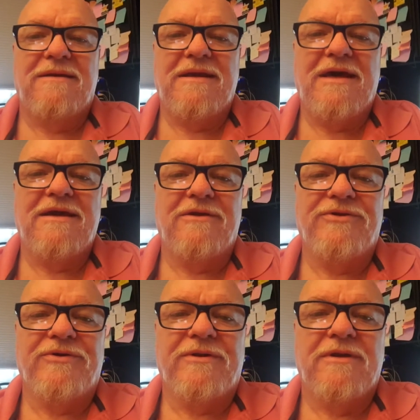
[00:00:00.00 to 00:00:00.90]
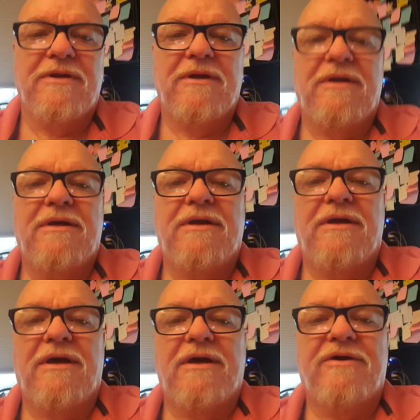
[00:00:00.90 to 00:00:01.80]
Hey, how y'all doing?
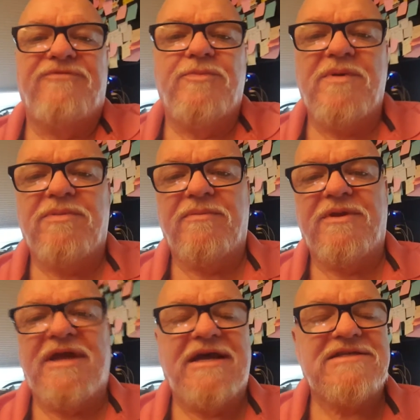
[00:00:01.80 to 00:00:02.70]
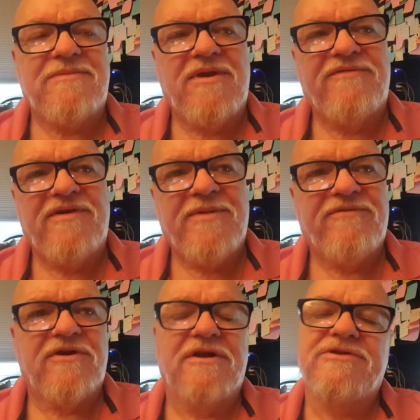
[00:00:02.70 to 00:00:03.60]
A few people have been asking me if I'm
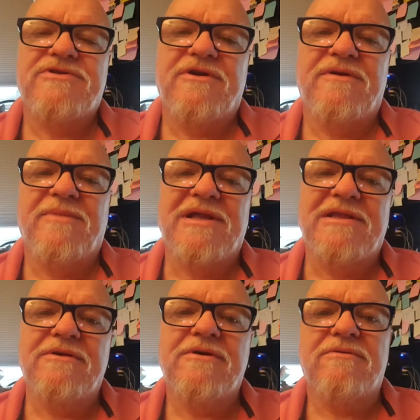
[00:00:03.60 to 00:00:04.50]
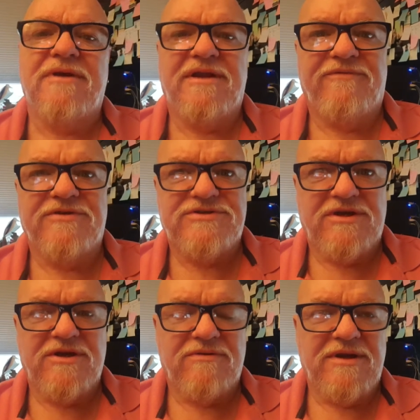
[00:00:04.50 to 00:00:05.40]
ever going to start up my lyric writing for
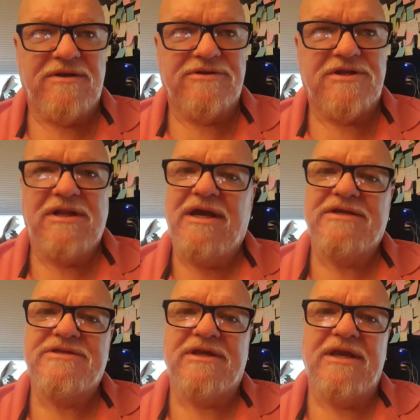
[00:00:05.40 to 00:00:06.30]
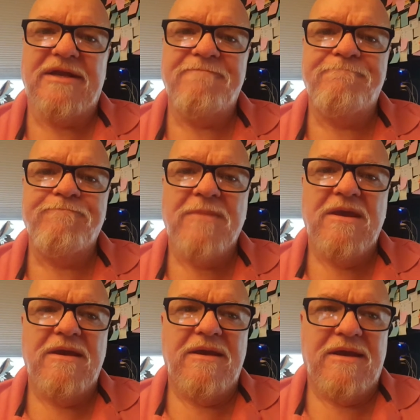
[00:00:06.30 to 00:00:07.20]
songwriters class again,
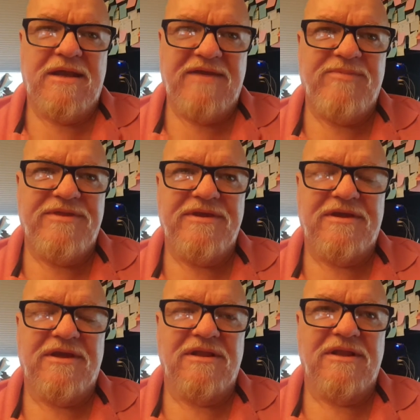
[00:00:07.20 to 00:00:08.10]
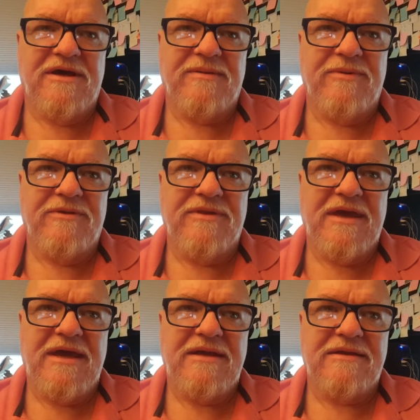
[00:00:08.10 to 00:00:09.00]
and I've been thinking a lot about
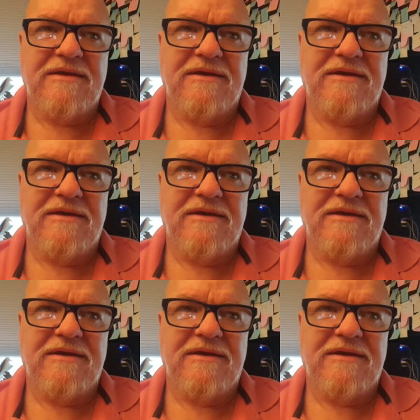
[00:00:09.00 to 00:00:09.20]
that.